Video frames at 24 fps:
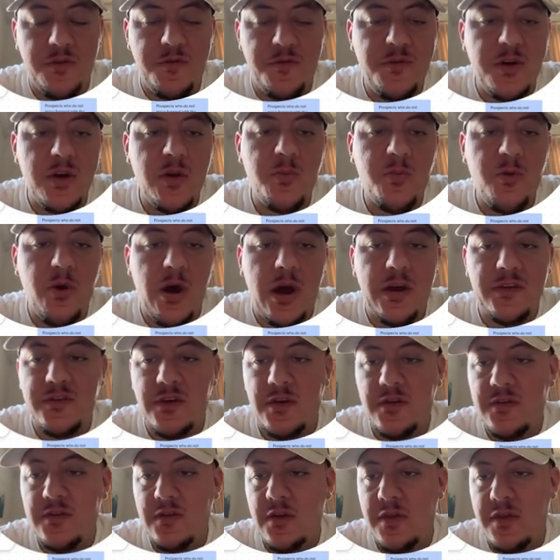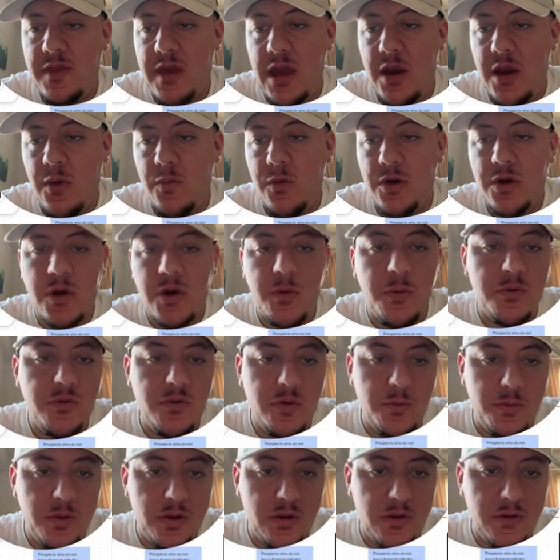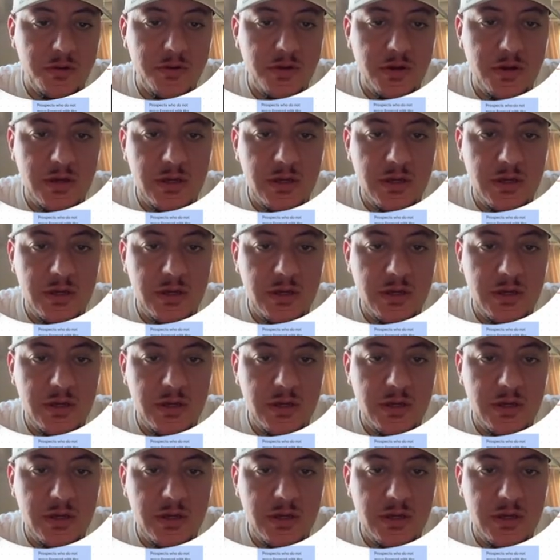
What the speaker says: funnel process that we're going to build